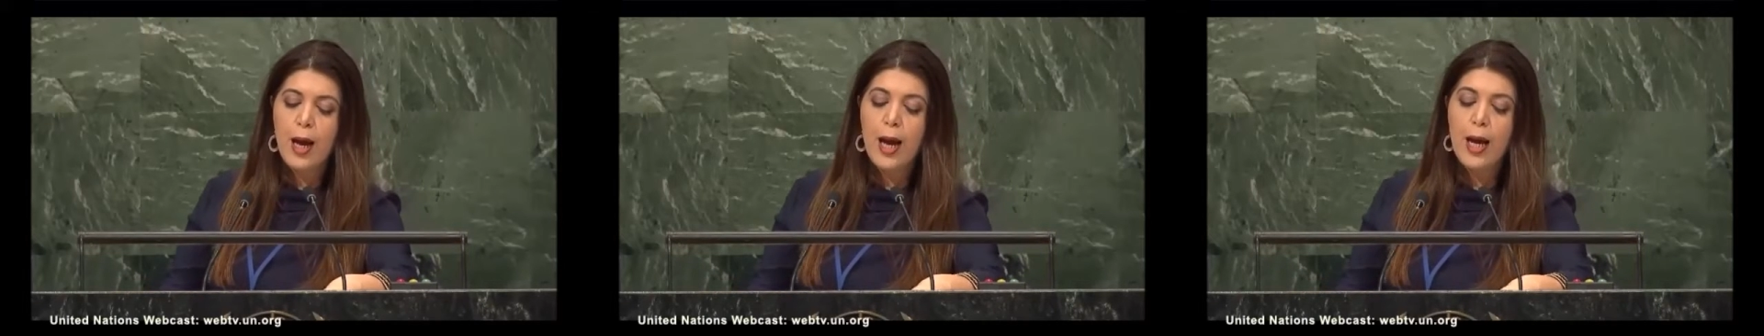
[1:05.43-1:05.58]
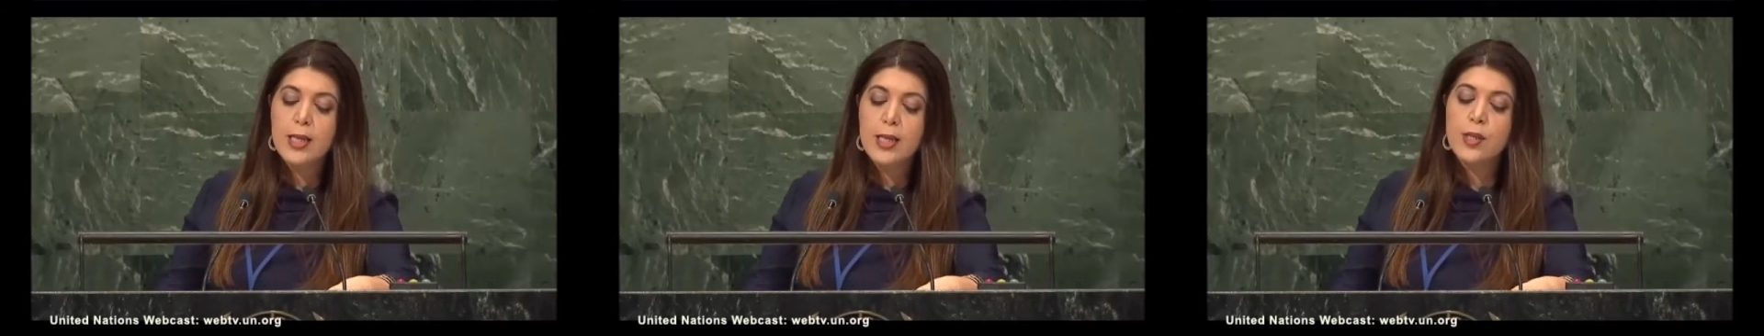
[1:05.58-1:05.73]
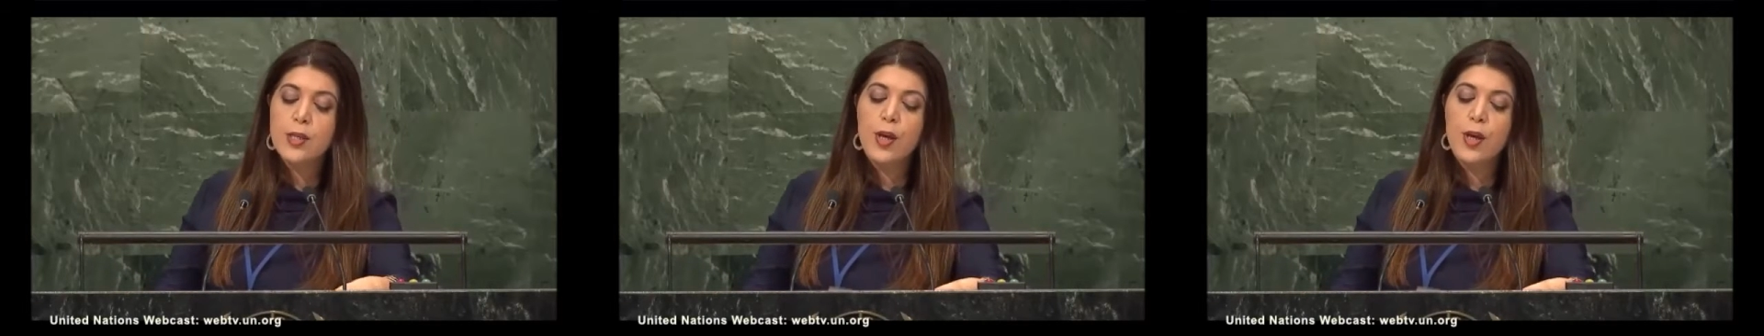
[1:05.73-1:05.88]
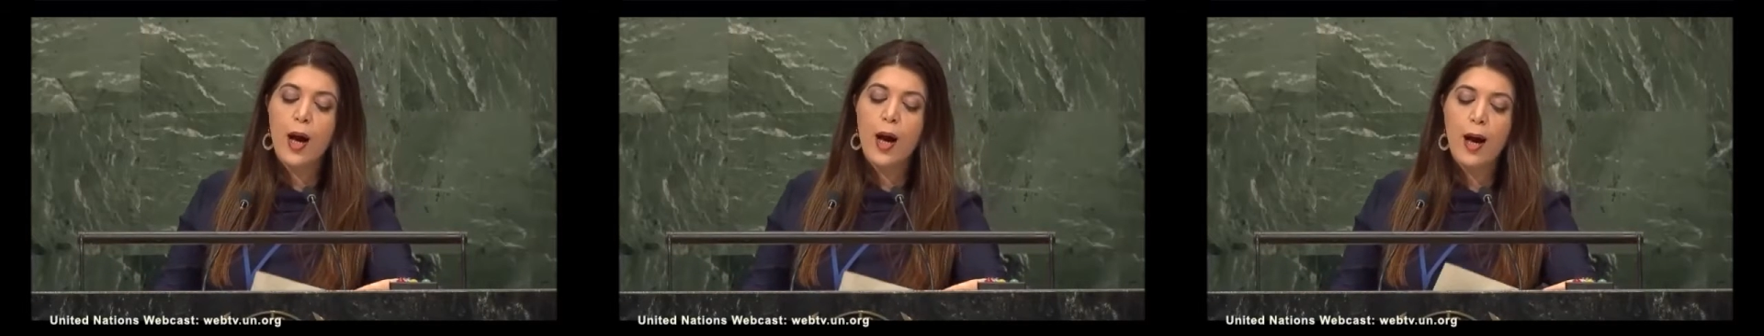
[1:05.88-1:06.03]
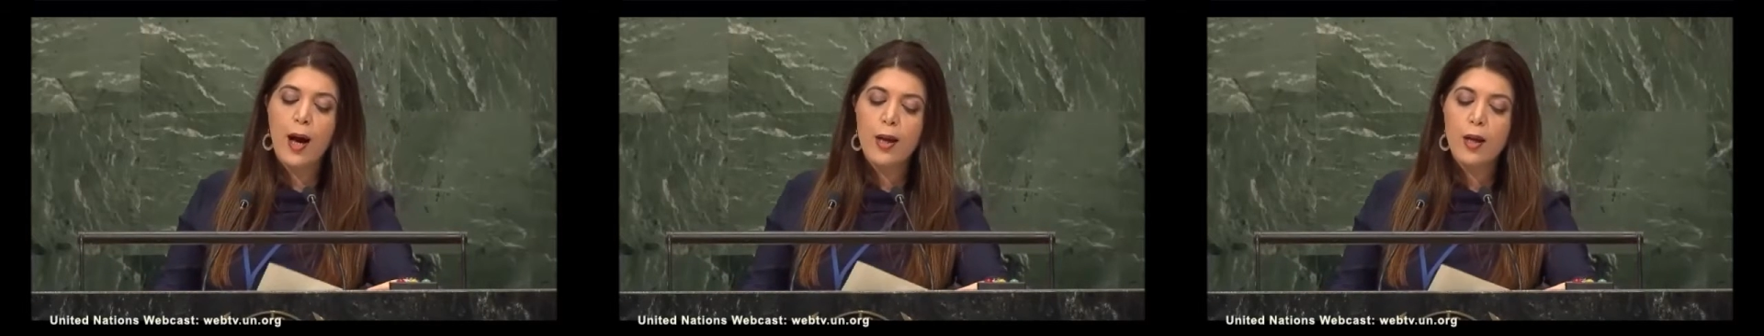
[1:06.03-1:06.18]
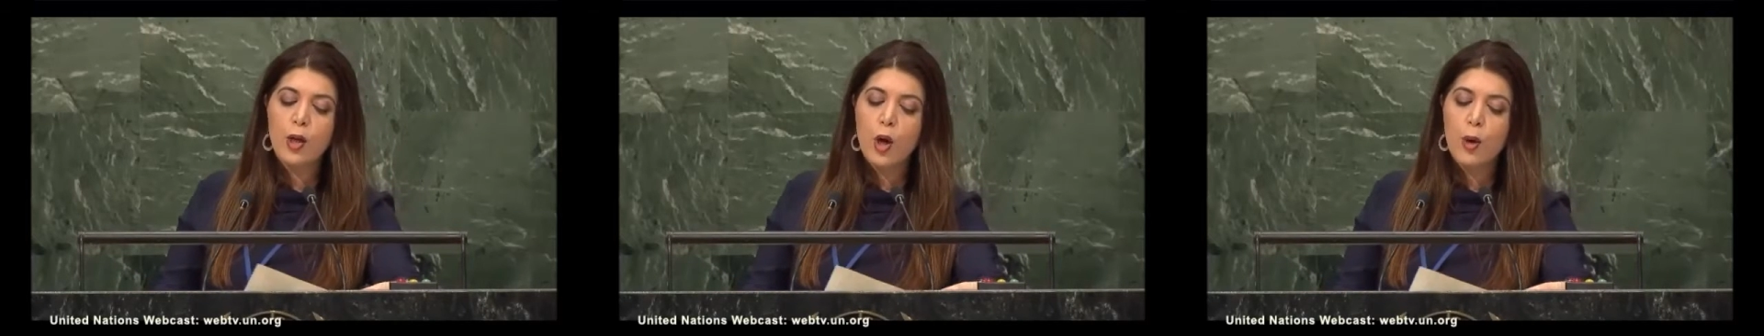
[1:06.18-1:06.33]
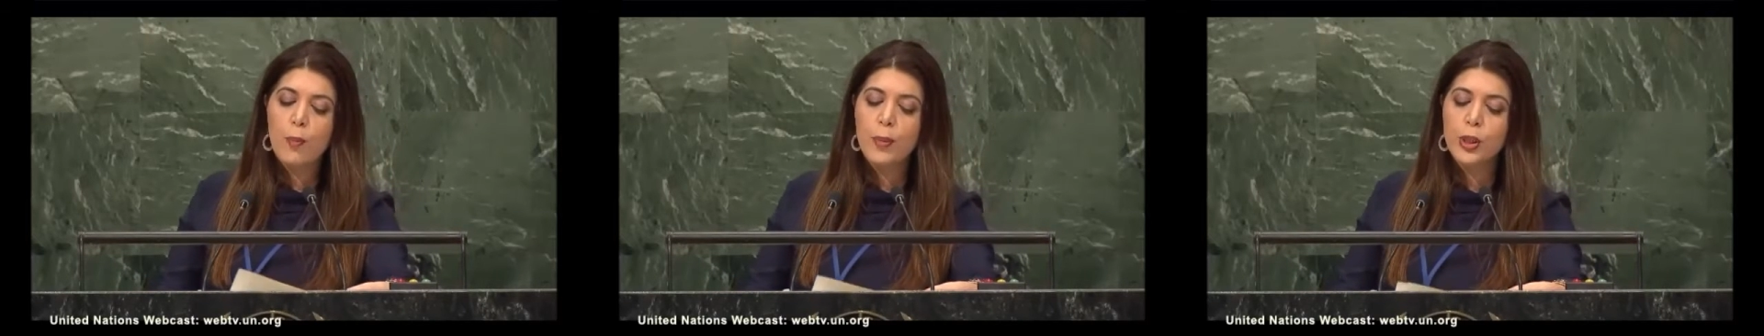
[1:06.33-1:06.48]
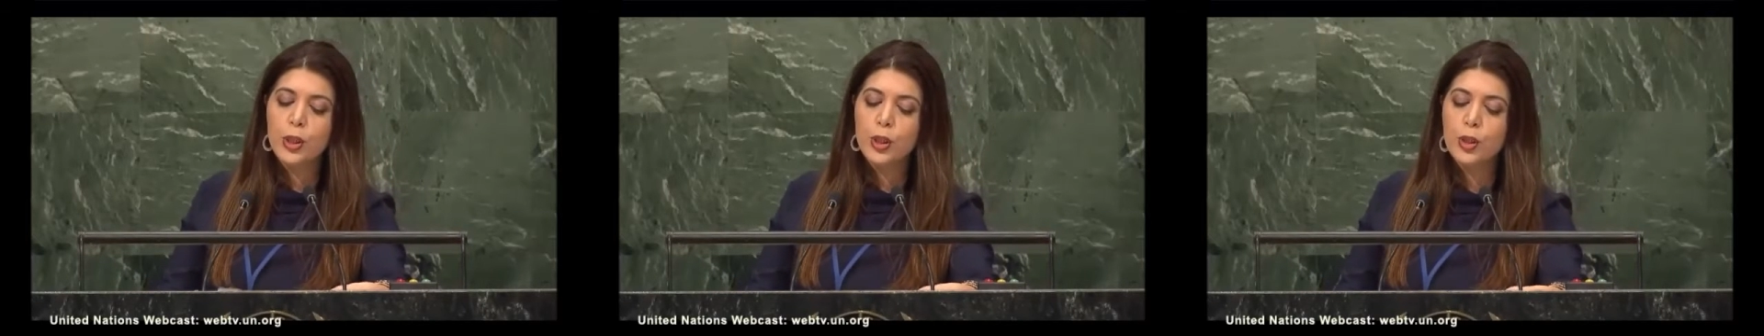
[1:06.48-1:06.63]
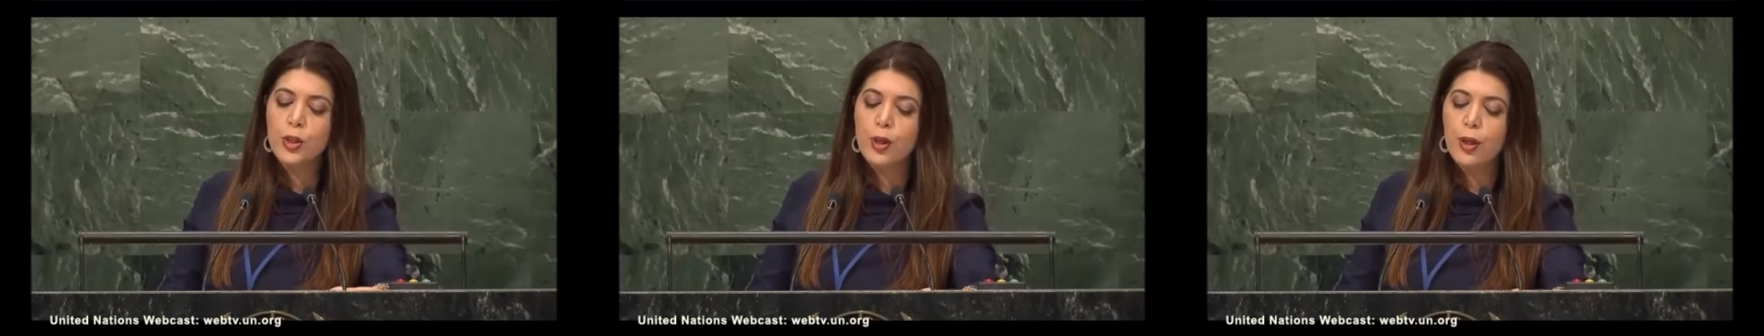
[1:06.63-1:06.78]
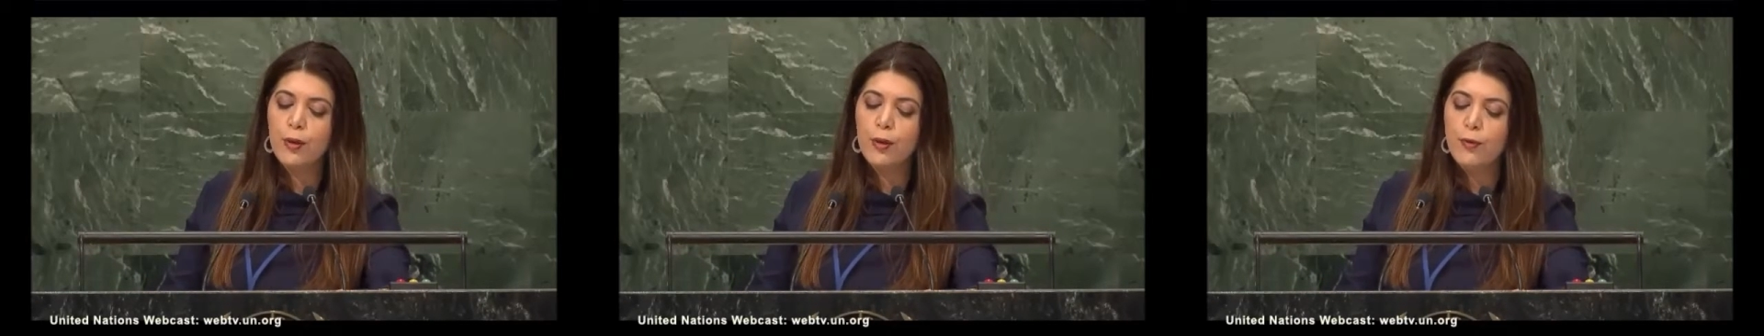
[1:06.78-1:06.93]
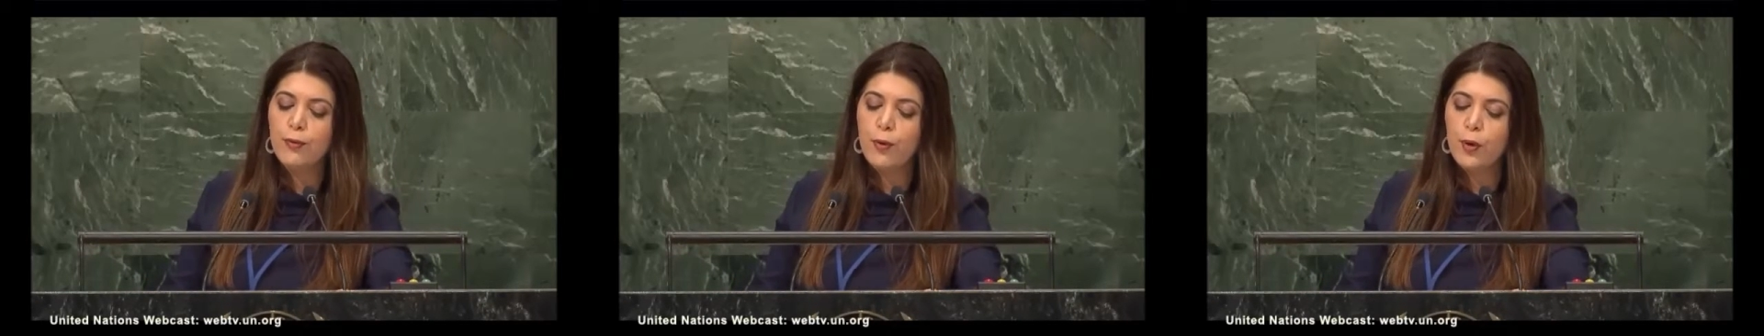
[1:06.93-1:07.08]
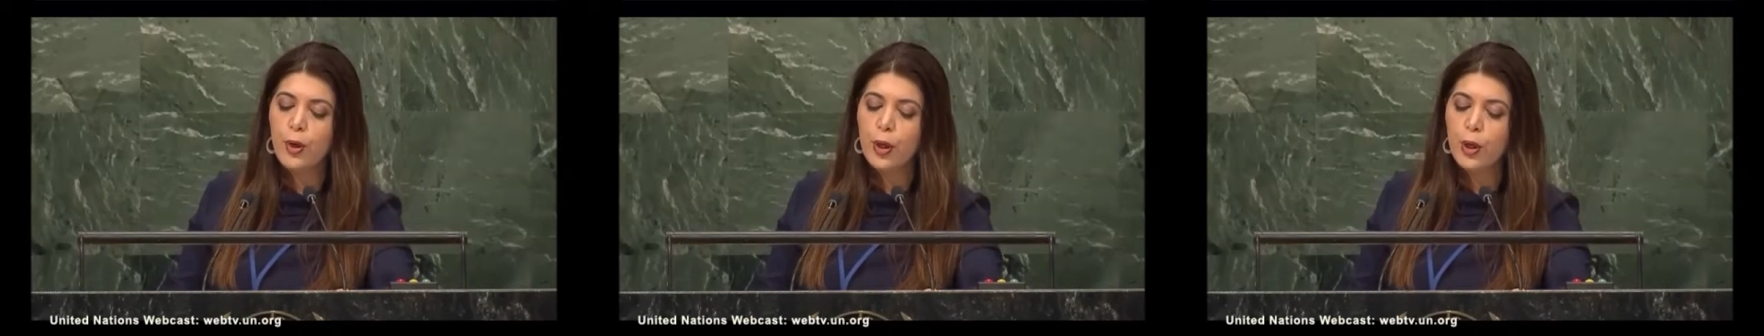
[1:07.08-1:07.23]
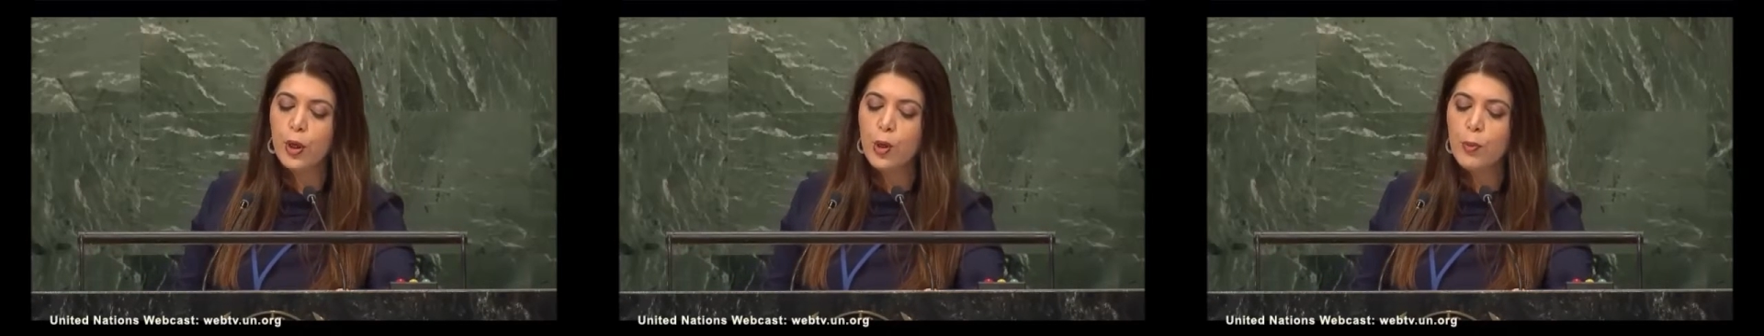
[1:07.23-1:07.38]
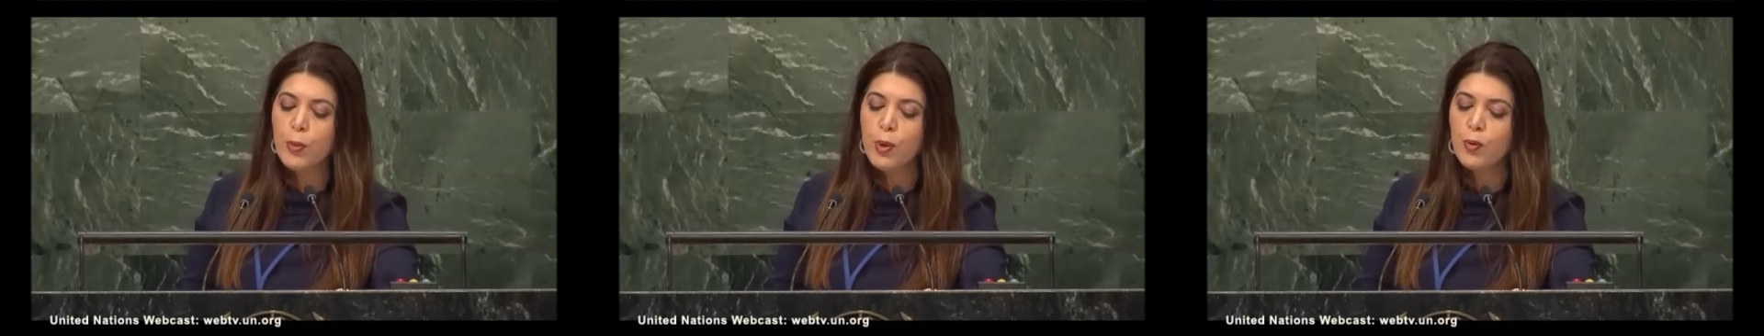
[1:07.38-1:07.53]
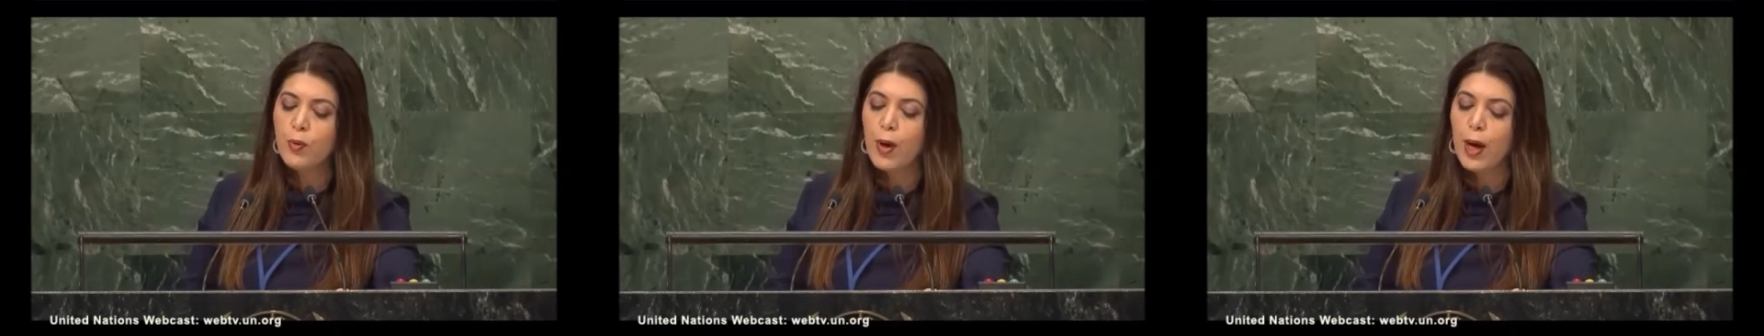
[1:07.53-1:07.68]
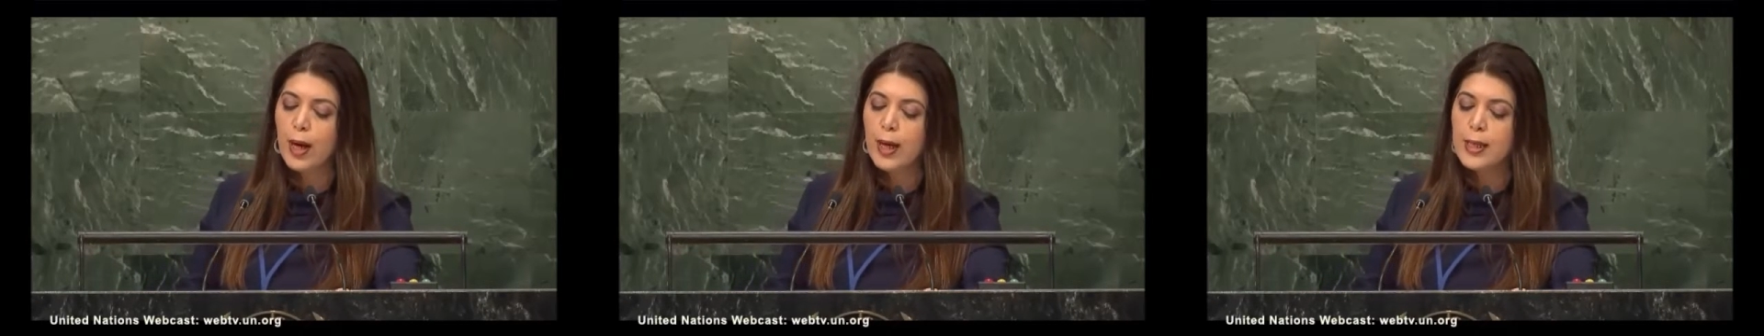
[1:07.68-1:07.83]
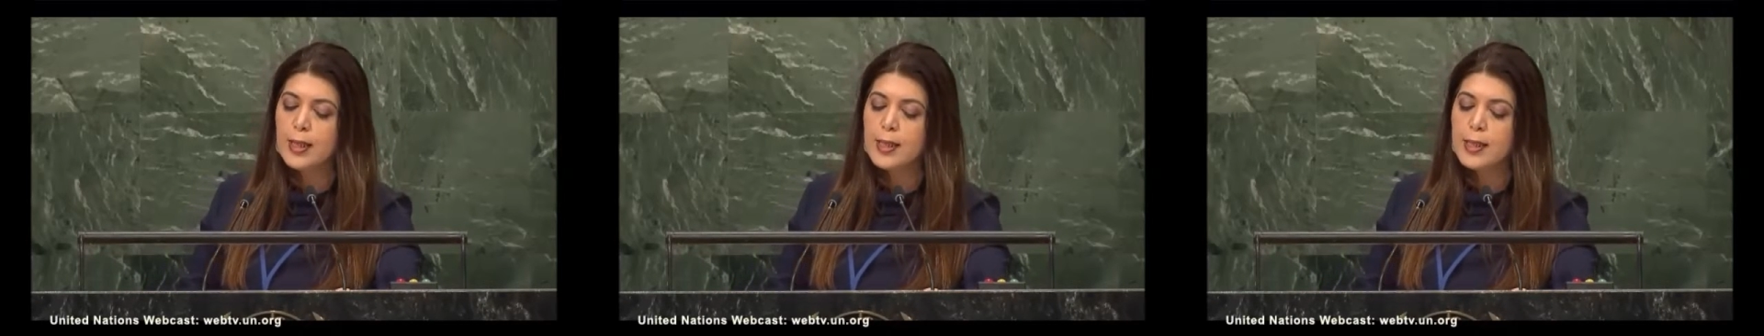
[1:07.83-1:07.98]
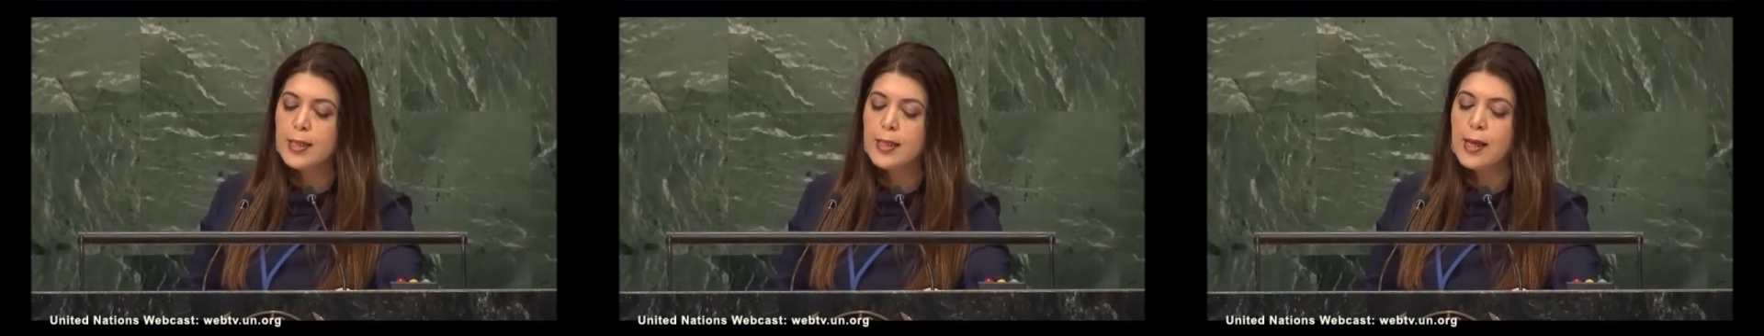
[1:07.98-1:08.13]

As the High Commissioner for Human Rights